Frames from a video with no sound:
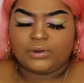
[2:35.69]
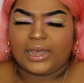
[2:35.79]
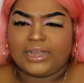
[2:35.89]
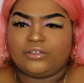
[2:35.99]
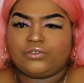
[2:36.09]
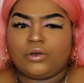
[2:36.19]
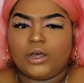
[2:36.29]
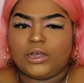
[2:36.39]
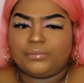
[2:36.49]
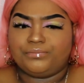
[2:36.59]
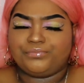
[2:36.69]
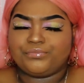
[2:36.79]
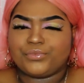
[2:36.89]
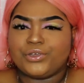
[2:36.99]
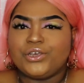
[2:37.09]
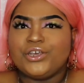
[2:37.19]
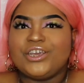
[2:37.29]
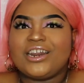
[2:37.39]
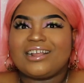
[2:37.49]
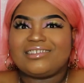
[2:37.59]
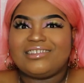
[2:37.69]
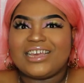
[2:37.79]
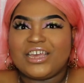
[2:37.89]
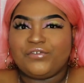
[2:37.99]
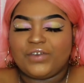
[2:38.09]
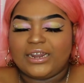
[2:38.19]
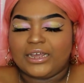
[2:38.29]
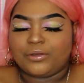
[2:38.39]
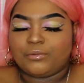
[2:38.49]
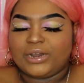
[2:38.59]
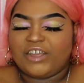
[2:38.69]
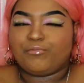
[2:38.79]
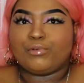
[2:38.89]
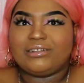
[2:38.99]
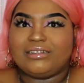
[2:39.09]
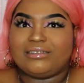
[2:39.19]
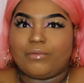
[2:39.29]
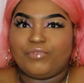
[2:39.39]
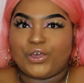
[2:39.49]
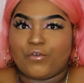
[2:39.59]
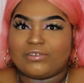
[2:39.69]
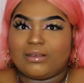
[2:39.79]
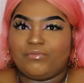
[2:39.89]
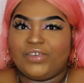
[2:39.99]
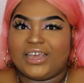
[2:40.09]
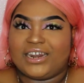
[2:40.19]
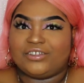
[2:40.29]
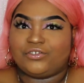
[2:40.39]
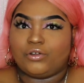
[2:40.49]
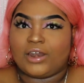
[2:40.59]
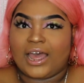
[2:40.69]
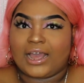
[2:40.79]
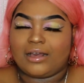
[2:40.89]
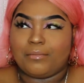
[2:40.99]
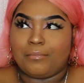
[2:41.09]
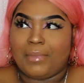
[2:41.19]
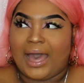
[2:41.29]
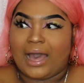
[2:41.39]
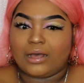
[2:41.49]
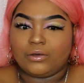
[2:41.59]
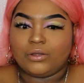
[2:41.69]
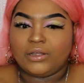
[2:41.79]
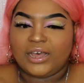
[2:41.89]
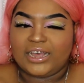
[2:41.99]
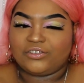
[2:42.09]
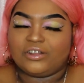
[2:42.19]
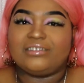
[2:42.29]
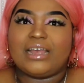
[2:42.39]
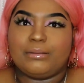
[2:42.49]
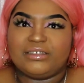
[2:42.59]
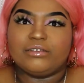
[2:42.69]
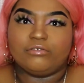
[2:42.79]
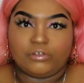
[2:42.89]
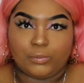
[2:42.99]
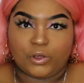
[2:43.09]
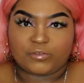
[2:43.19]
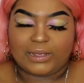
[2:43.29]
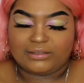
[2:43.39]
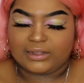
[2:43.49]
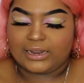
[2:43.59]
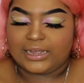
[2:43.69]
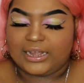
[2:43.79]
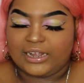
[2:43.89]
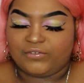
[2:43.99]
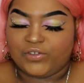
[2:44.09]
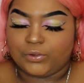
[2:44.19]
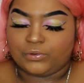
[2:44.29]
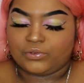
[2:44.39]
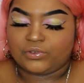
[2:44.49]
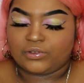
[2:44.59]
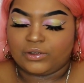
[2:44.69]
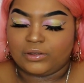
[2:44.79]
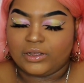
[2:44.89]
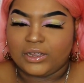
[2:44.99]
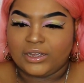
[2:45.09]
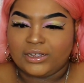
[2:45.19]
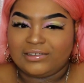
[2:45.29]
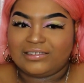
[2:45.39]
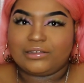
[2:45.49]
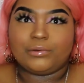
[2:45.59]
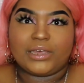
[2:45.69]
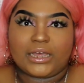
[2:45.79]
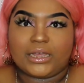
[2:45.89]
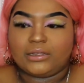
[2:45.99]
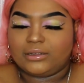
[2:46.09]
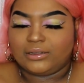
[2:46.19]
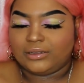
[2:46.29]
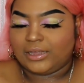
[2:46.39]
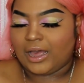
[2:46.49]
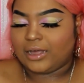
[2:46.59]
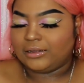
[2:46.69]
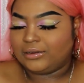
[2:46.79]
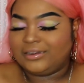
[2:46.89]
Like it's got you know, that sticky feeling when they've printed something over something and it's not like matte. It's not the same material as the box basically. It feels silky. Yeah.